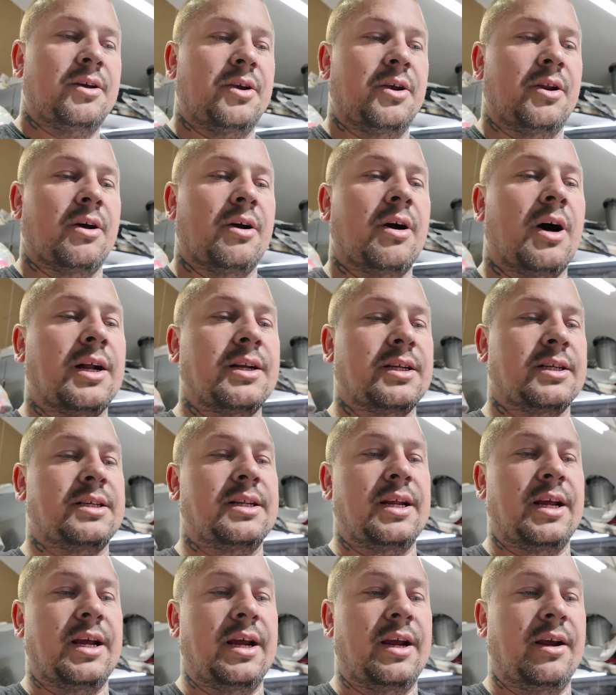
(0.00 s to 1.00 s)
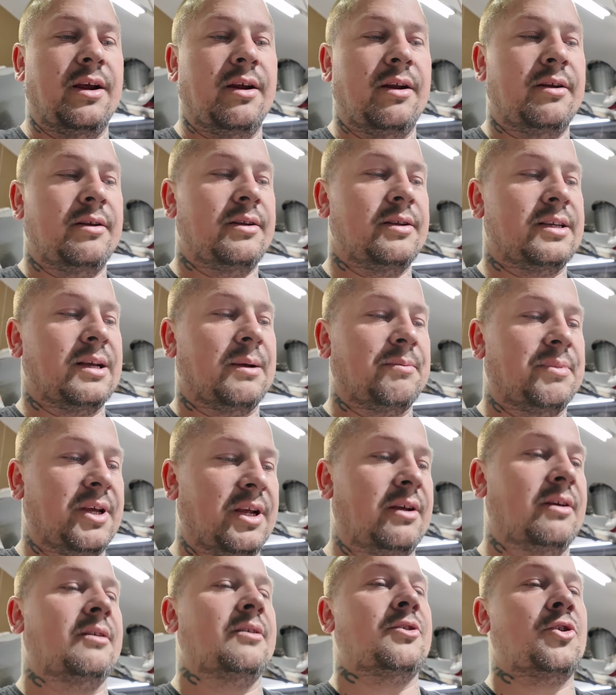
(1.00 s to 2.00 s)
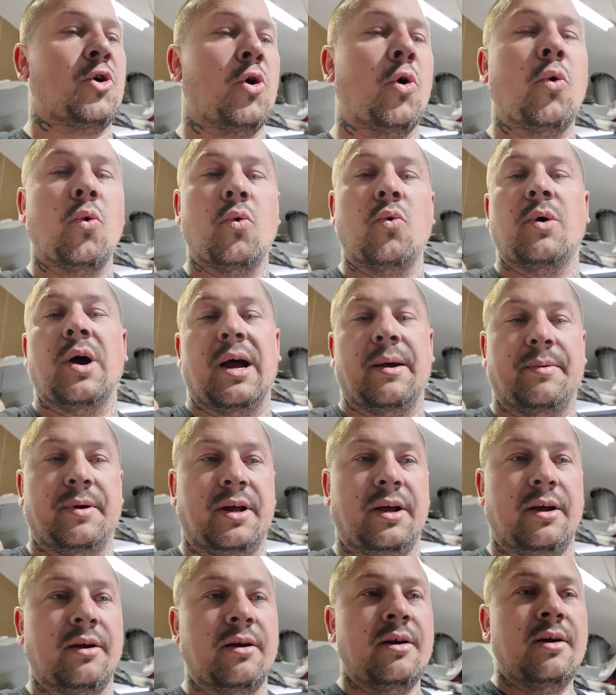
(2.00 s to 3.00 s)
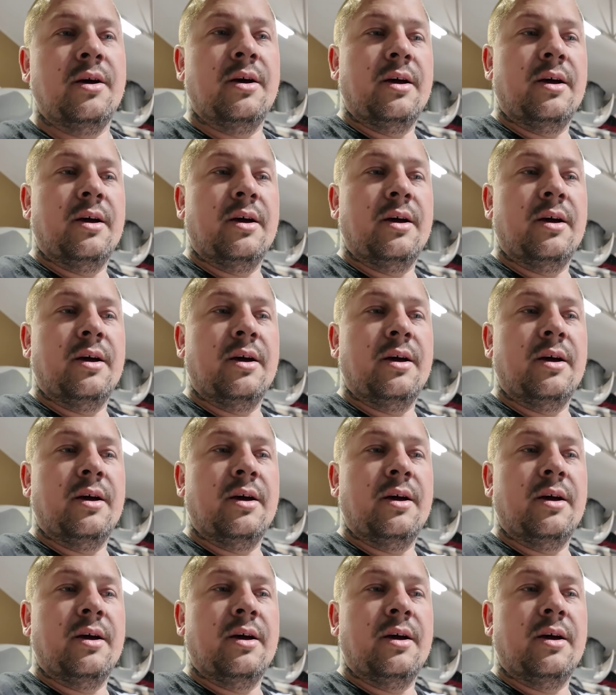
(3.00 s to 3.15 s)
I just need something cool happening.